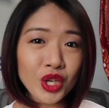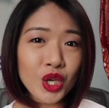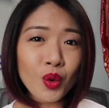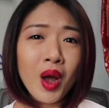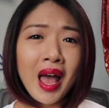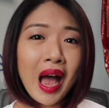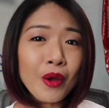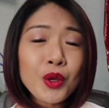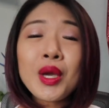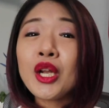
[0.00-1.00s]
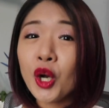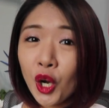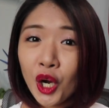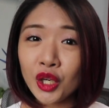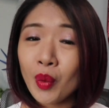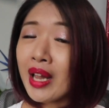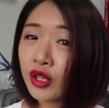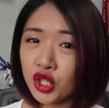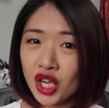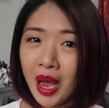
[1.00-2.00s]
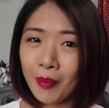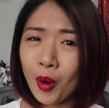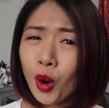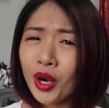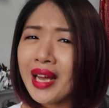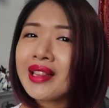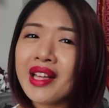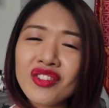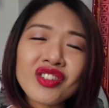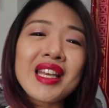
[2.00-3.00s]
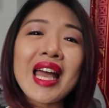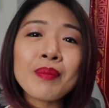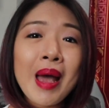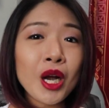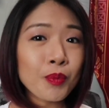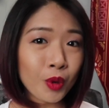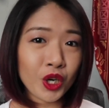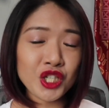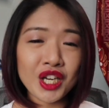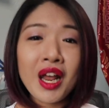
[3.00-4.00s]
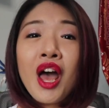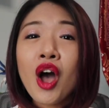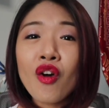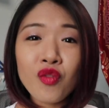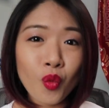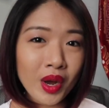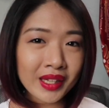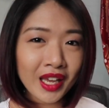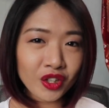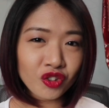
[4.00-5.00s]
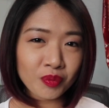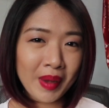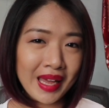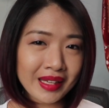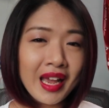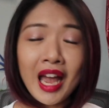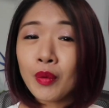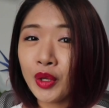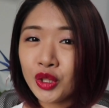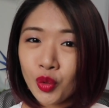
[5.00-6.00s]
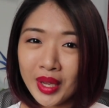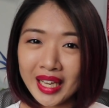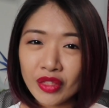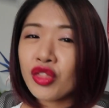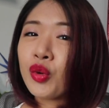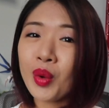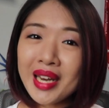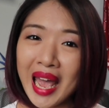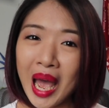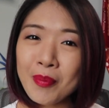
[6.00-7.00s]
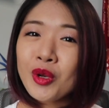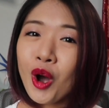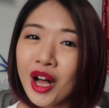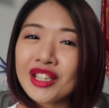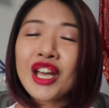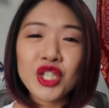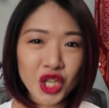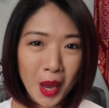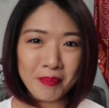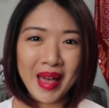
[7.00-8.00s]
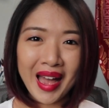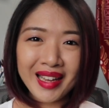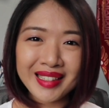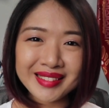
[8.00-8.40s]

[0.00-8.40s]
you how you can earn while you shop, or at least get back a portion of what you spent. And we're doing it through an app called ShopBack.